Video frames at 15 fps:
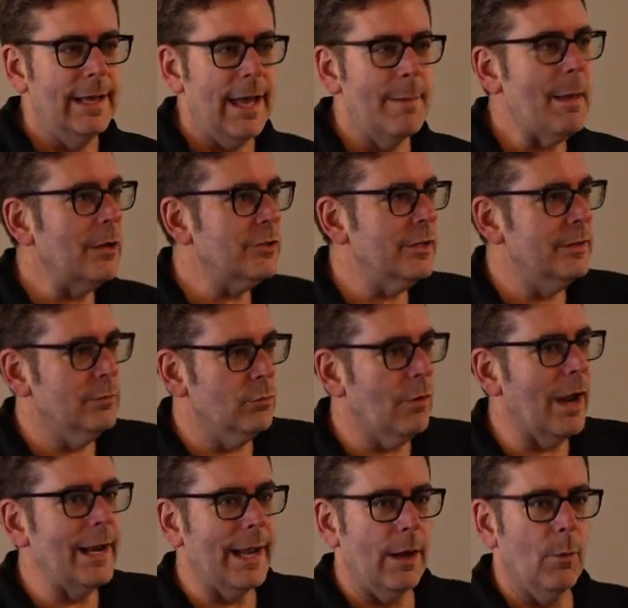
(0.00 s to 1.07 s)
I'm actually
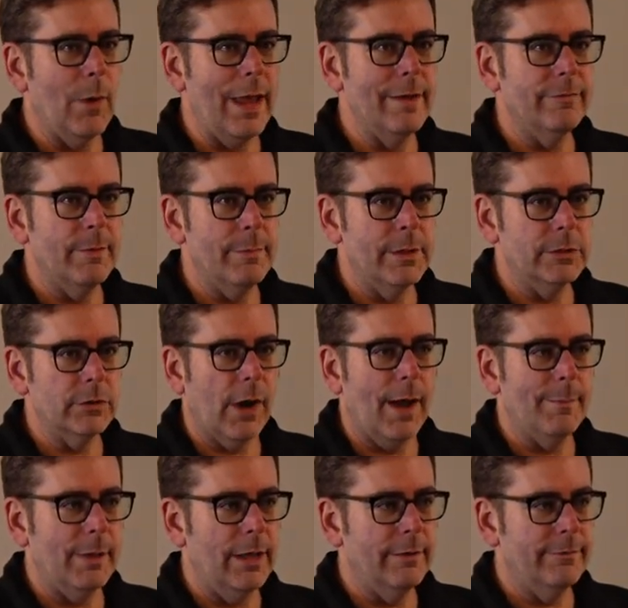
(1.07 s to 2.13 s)
writing away from the
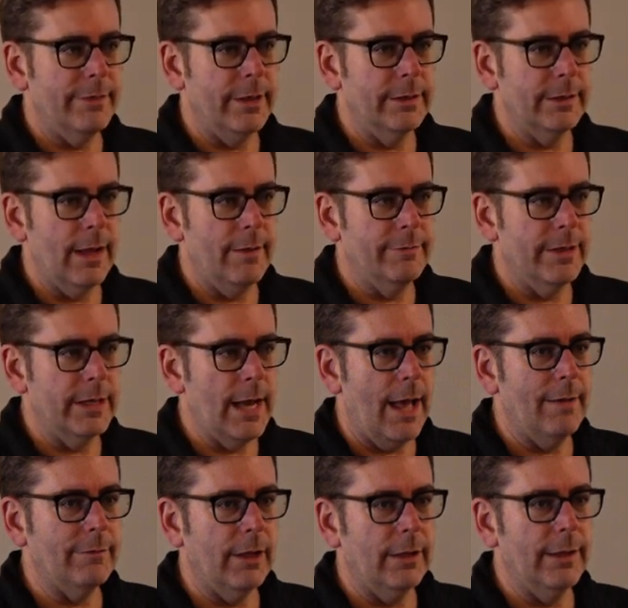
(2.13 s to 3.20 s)
drama of the of the
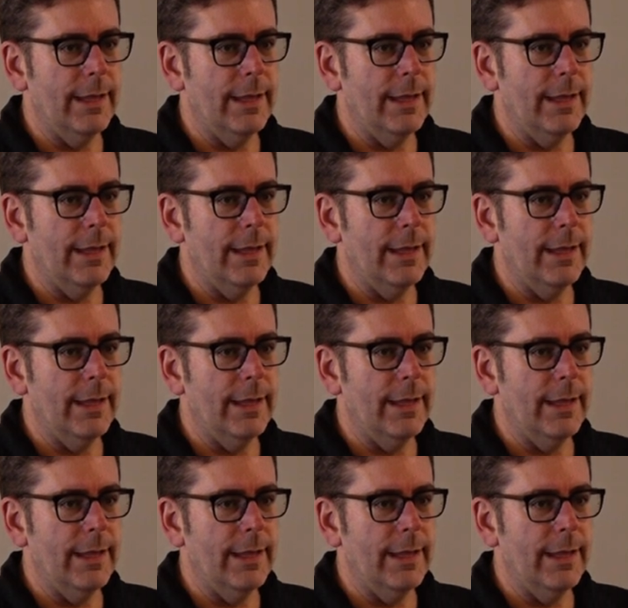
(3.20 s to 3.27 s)
novel,